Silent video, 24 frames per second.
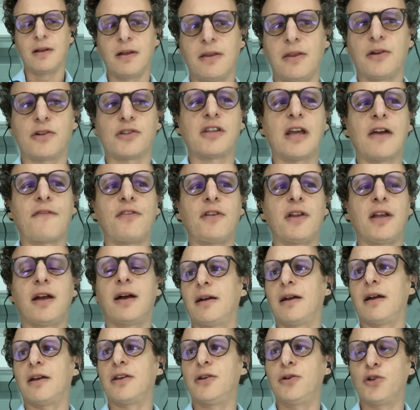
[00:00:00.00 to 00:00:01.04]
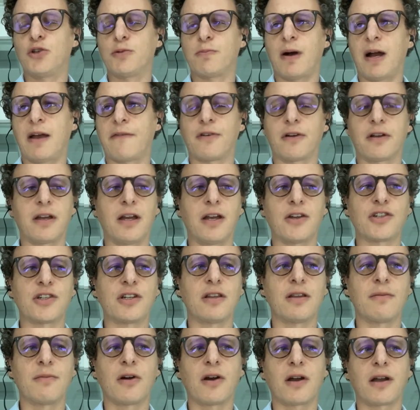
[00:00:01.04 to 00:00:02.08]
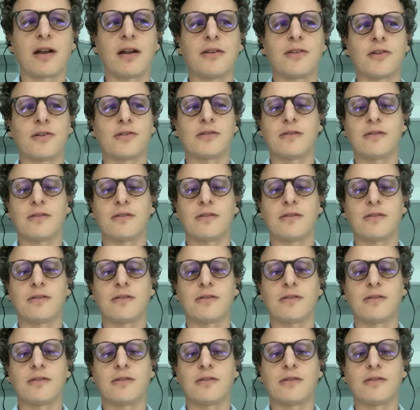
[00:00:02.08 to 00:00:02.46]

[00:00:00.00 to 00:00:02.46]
There's definitely a, a huge bifurcation in the market in terms